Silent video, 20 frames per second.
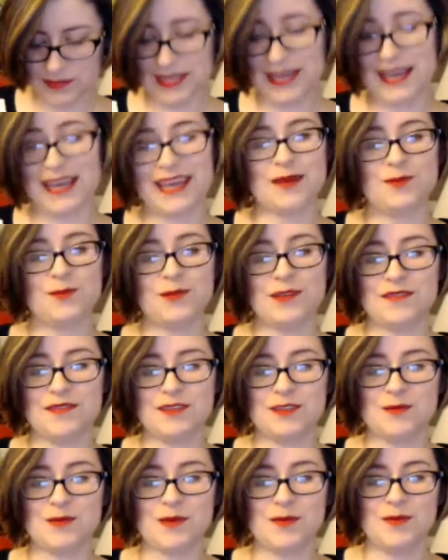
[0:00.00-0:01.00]
I am one of
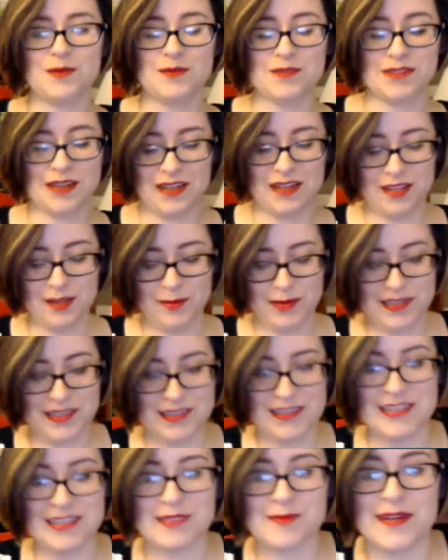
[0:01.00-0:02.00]
those people who's all about the
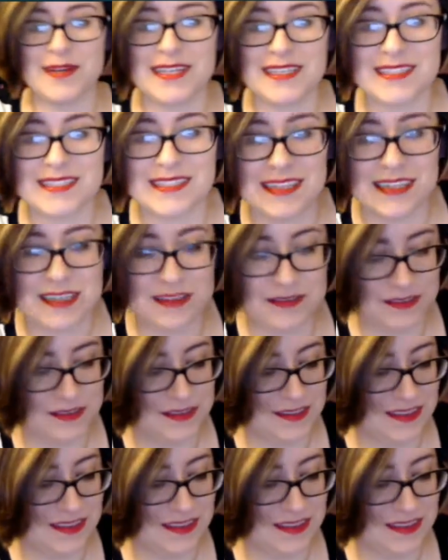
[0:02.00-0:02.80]
cosmetic stuff.